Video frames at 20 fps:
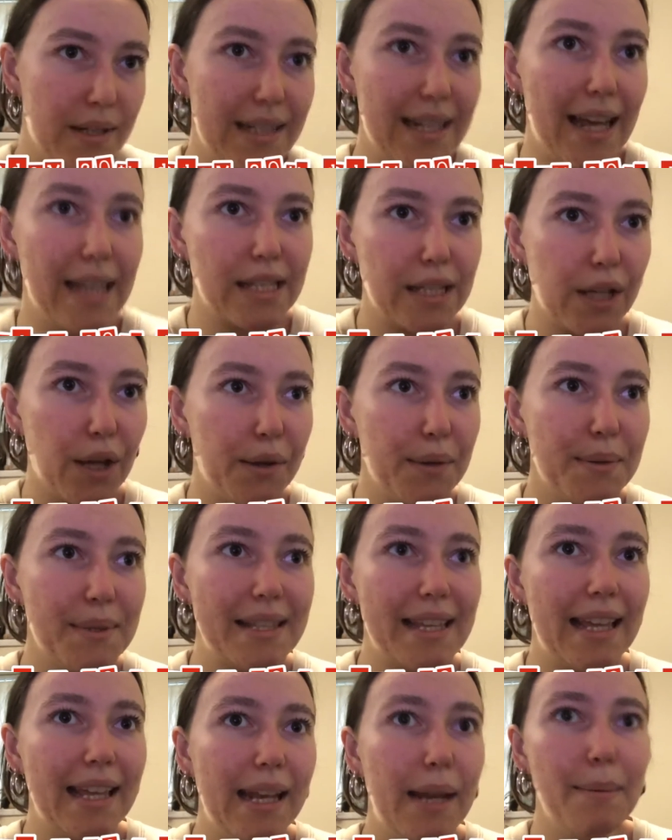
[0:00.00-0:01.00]
Tesco's
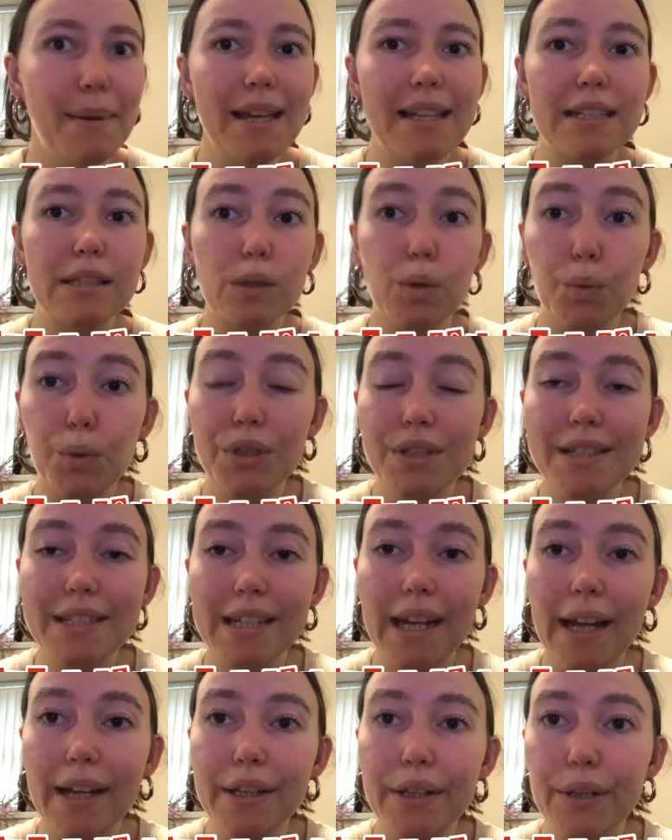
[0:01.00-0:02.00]
in a bit once
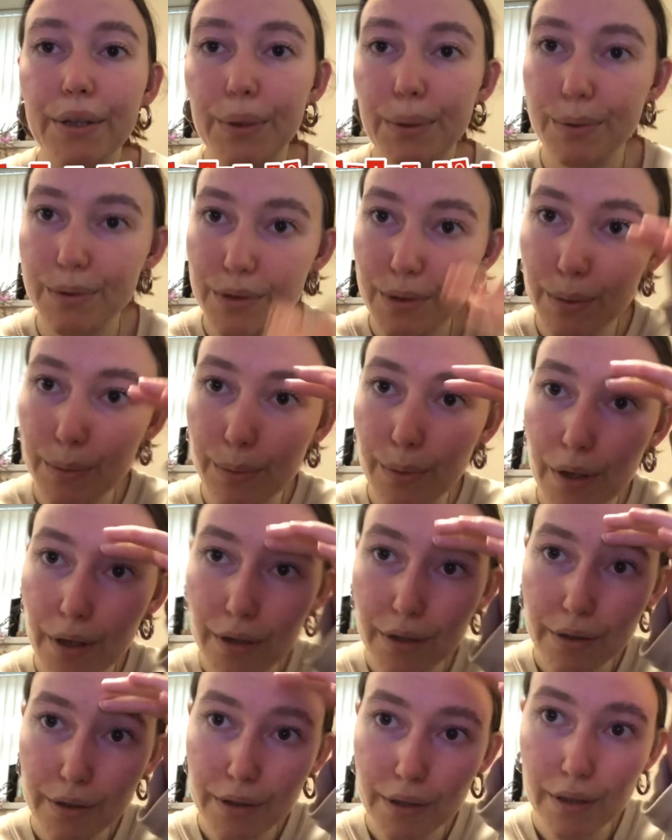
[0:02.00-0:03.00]
Jack goes to
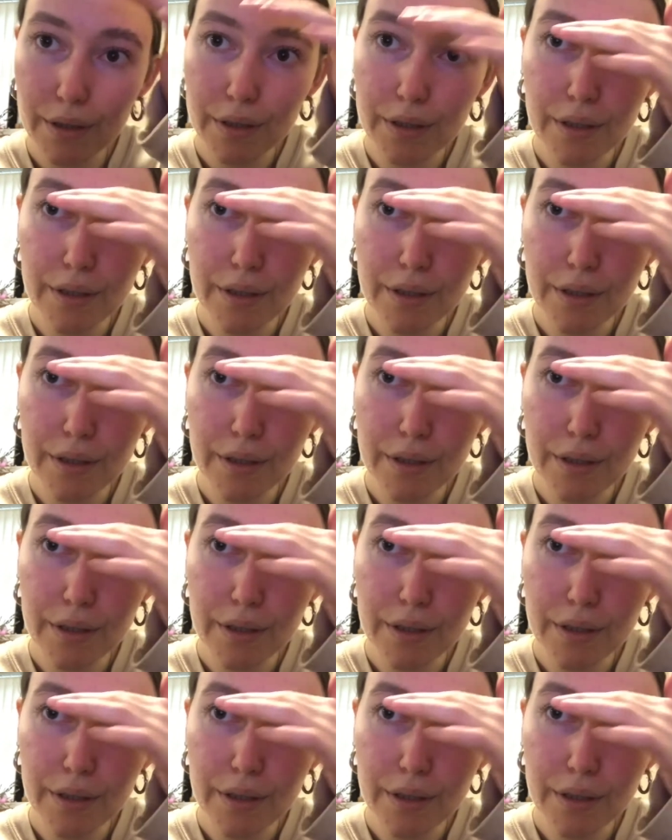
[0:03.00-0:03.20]
work.